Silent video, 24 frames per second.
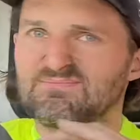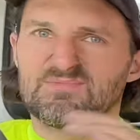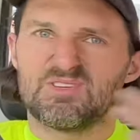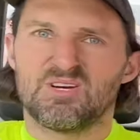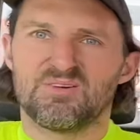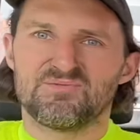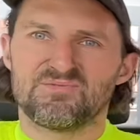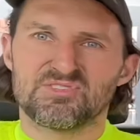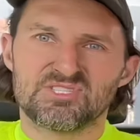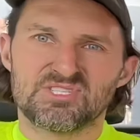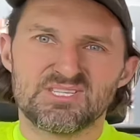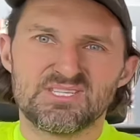
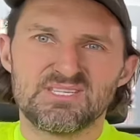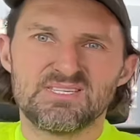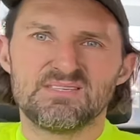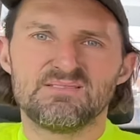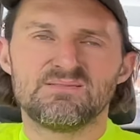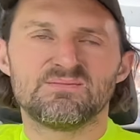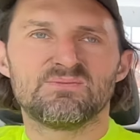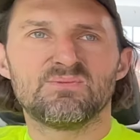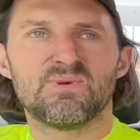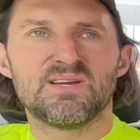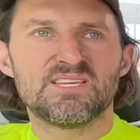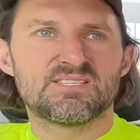obviously
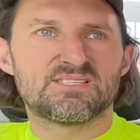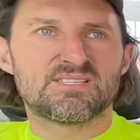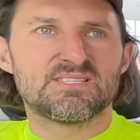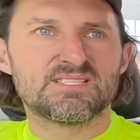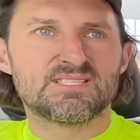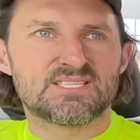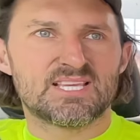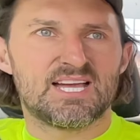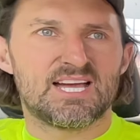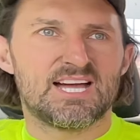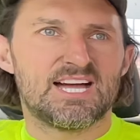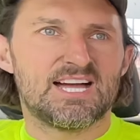wasting
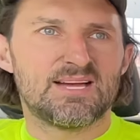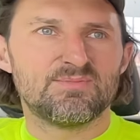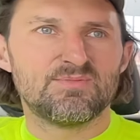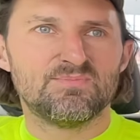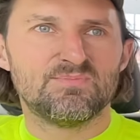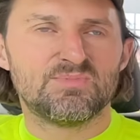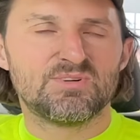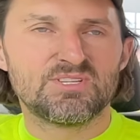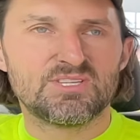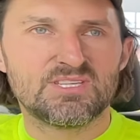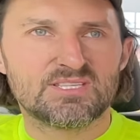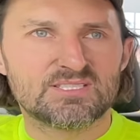time and
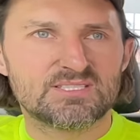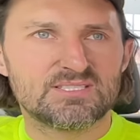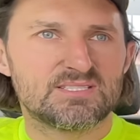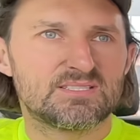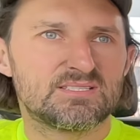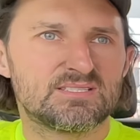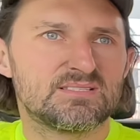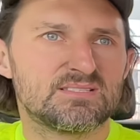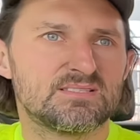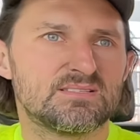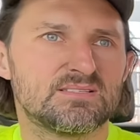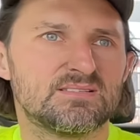money, isn't it?
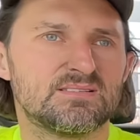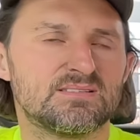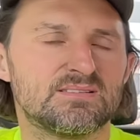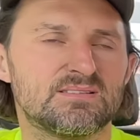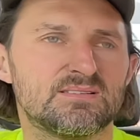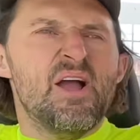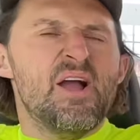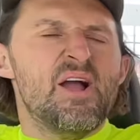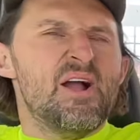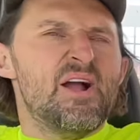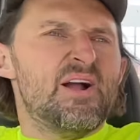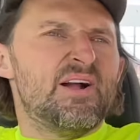
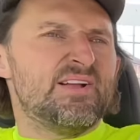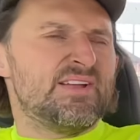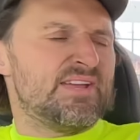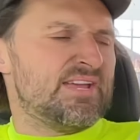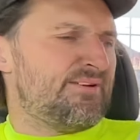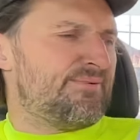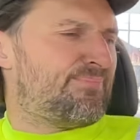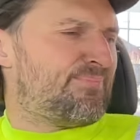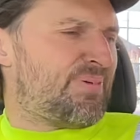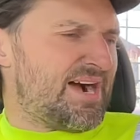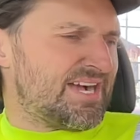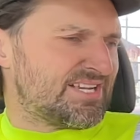
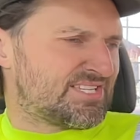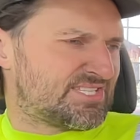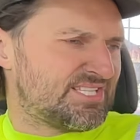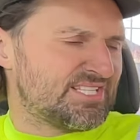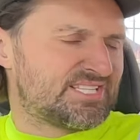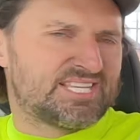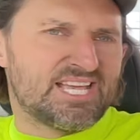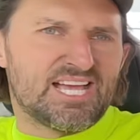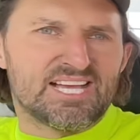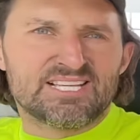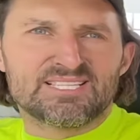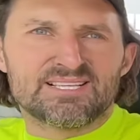You've passed your
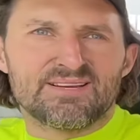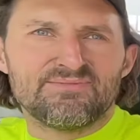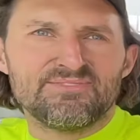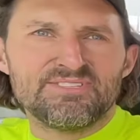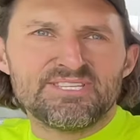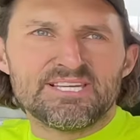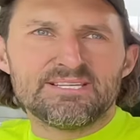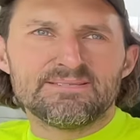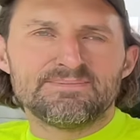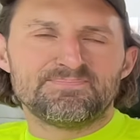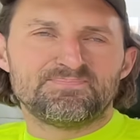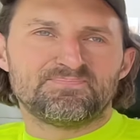test, haven't
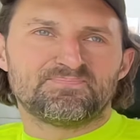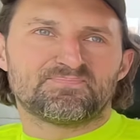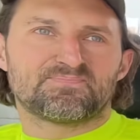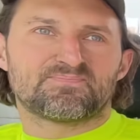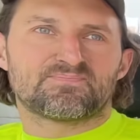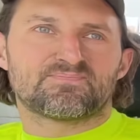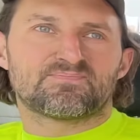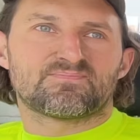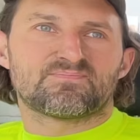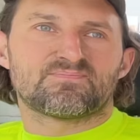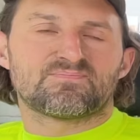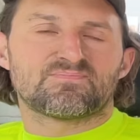you?
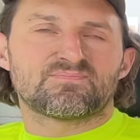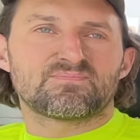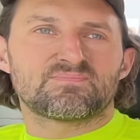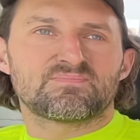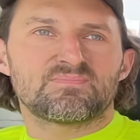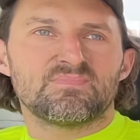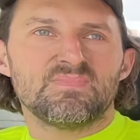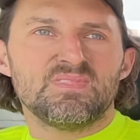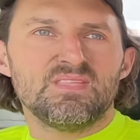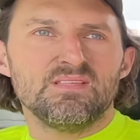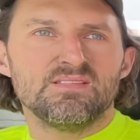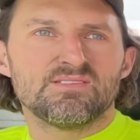
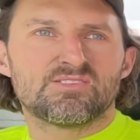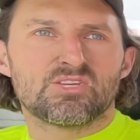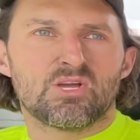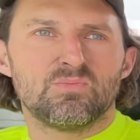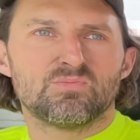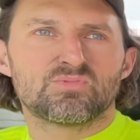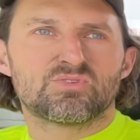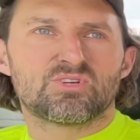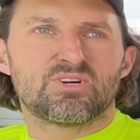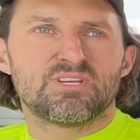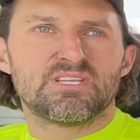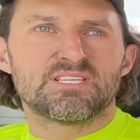Yeah.
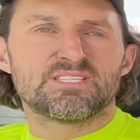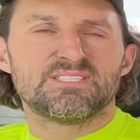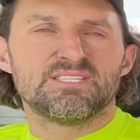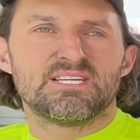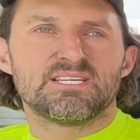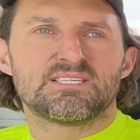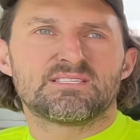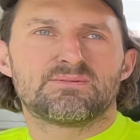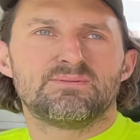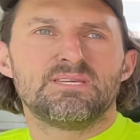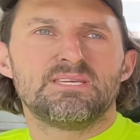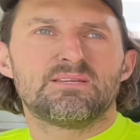Tom's got his
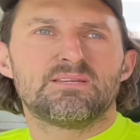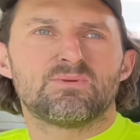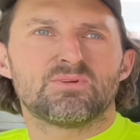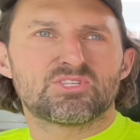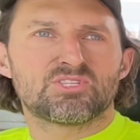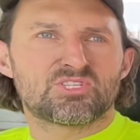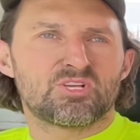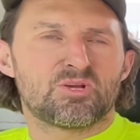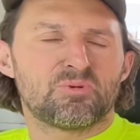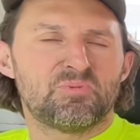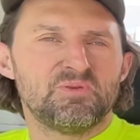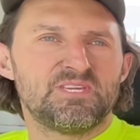next week.
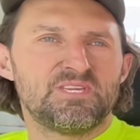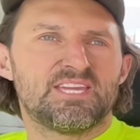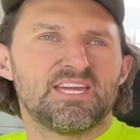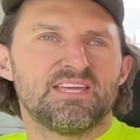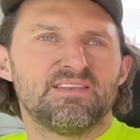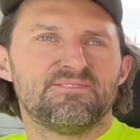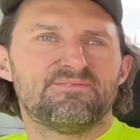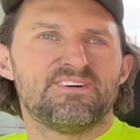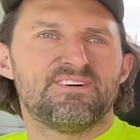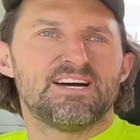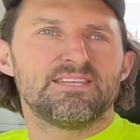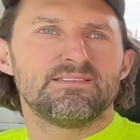What's stopping you getting
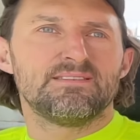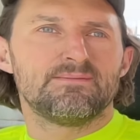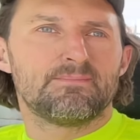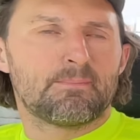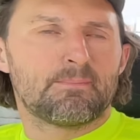a van?